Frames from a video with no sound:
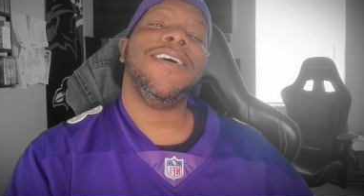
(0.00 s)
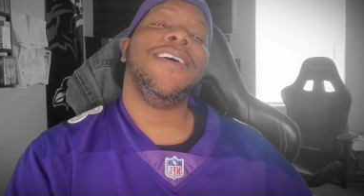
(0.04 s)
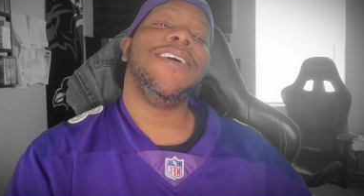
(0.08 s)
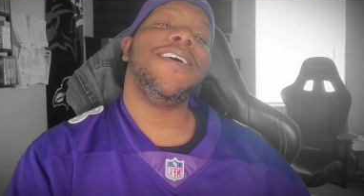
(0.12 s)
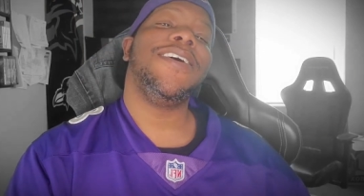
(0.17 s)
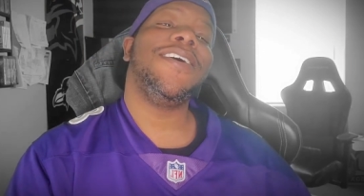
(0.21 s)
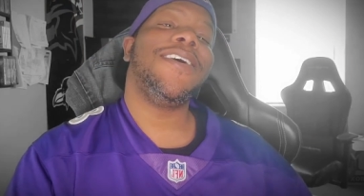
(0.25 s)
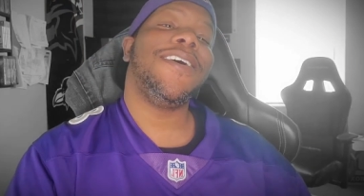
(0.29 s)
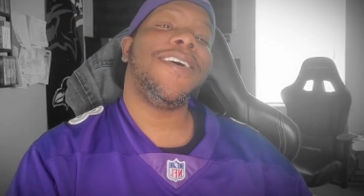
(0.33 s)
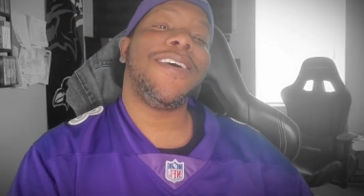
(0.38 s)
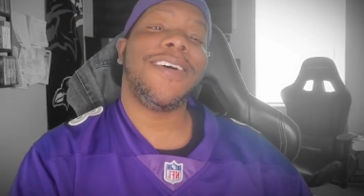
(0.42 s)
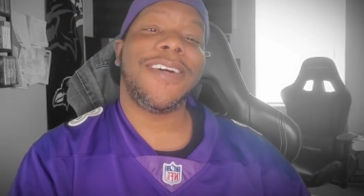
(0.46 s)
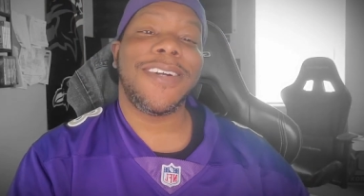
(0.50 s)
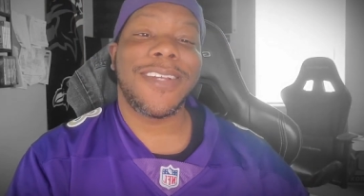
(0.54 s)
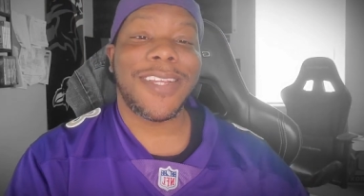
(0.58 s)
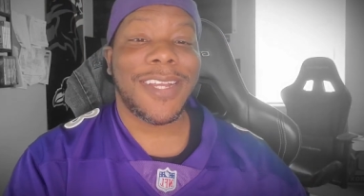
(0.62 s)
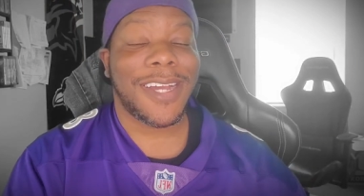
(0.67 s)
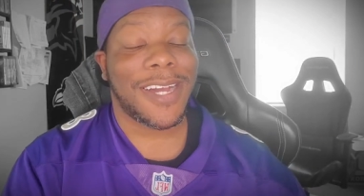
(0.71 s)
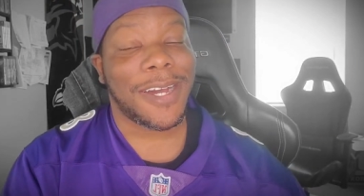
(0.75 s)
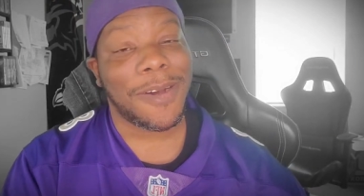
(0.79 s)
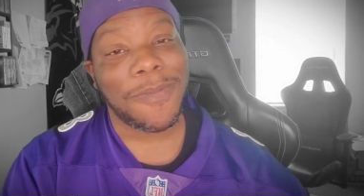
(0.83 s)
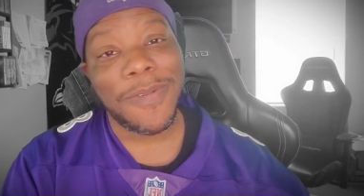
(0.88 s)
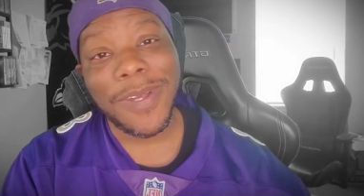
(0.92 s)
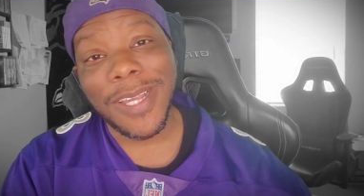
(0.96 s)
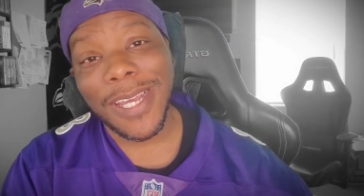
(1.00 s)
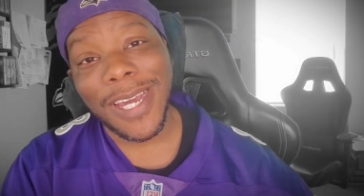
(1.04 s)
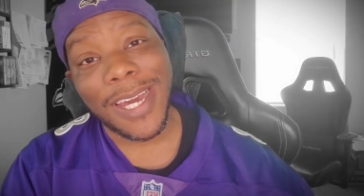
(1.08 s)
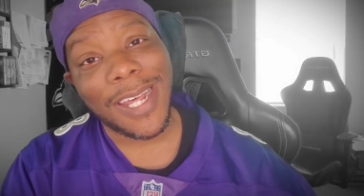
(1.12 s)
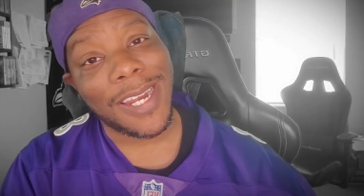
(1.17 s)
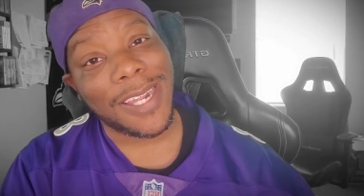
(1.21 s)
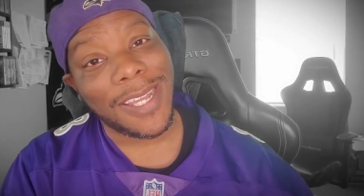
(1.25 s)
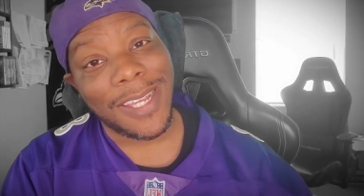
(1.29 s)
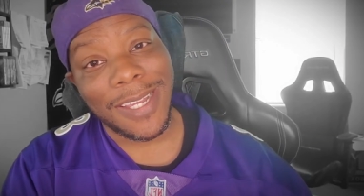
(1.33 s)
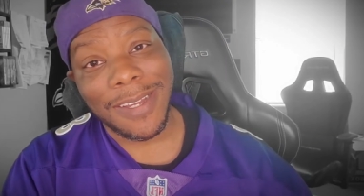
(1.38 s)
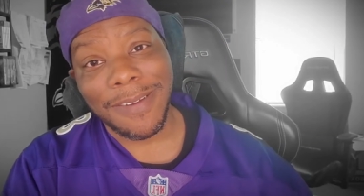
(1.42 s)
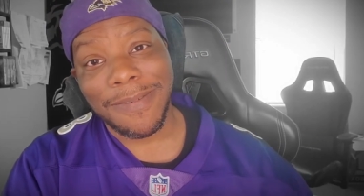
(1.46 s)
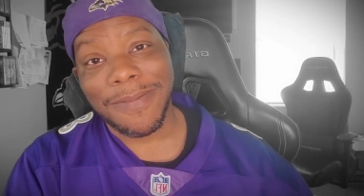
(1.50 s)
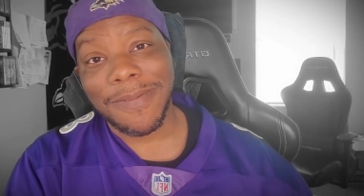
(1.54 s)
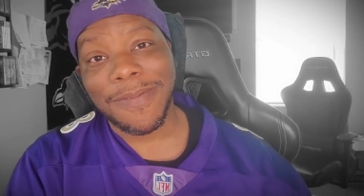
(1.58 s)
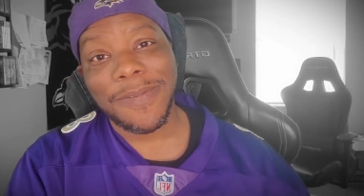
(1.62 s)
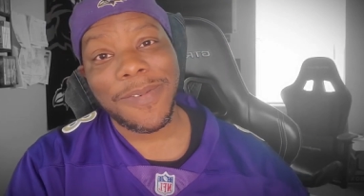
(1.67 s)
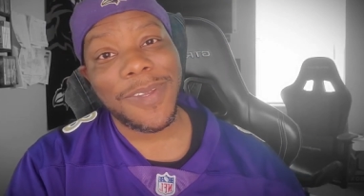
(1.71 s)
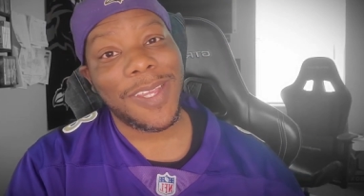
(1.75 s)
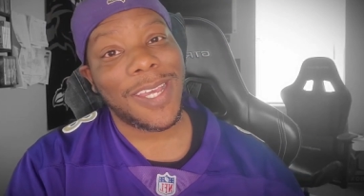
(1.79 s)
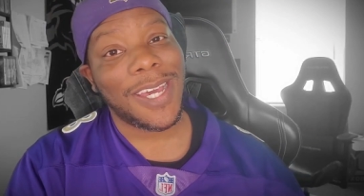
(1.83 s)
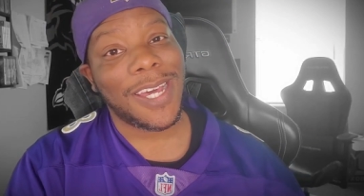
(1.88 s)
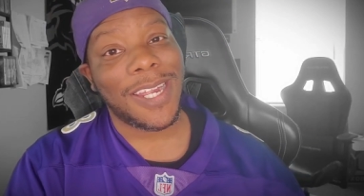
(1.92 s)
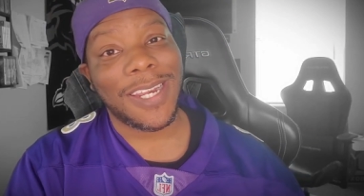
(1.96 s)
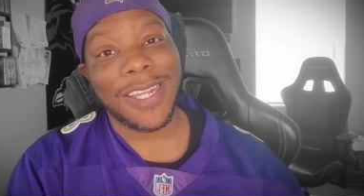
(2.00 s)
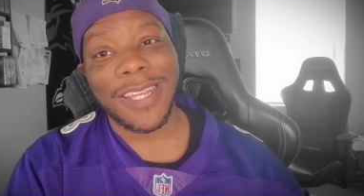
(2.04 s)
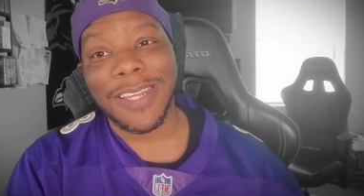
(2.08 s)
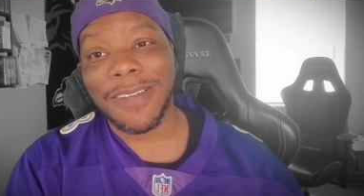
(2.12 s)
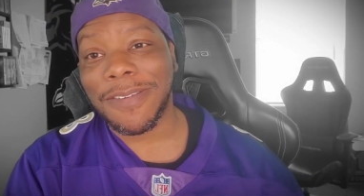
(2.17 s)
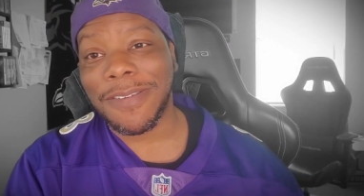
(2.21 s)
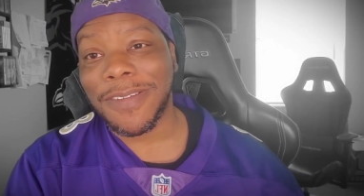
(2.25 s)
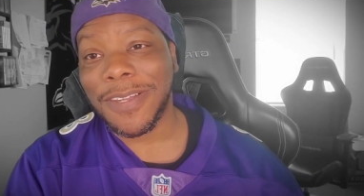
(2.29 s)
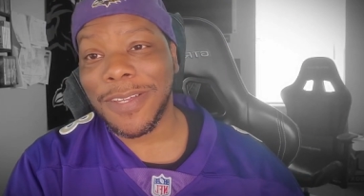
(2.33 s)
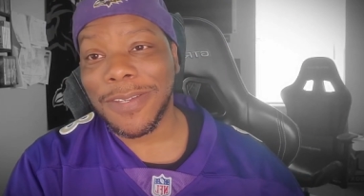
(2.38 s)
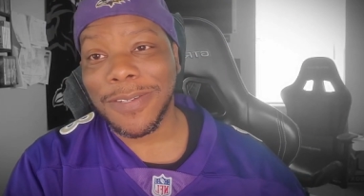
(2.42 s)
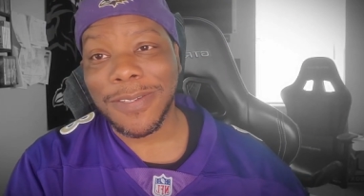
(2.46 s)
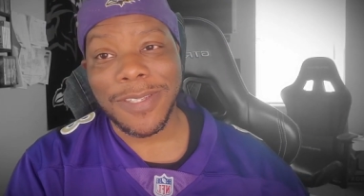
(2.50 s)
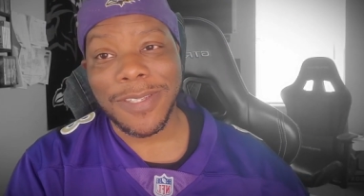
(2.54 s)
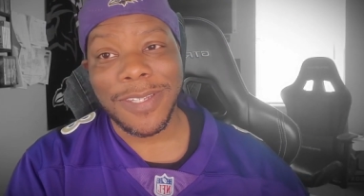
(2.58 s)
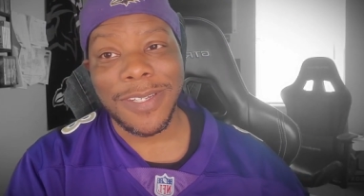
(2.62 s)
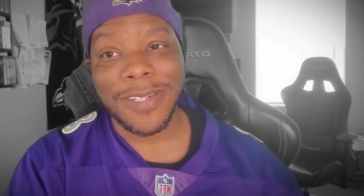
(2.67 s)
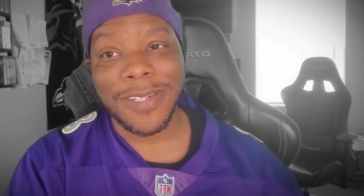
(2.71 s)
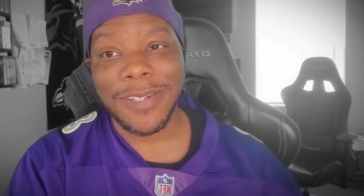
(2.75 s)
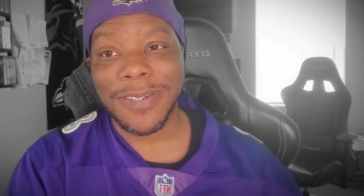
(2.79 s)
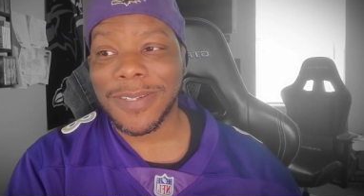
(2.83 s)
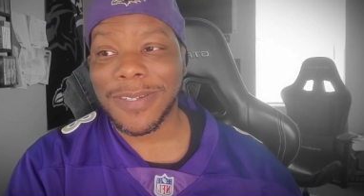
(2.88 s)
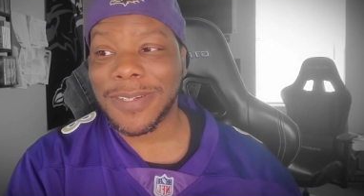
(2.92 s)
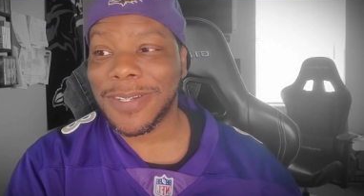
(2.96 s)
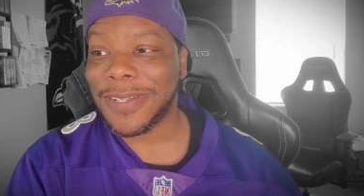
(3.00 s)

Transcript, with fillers: Oh yeah, we gotta give we gotta give Houston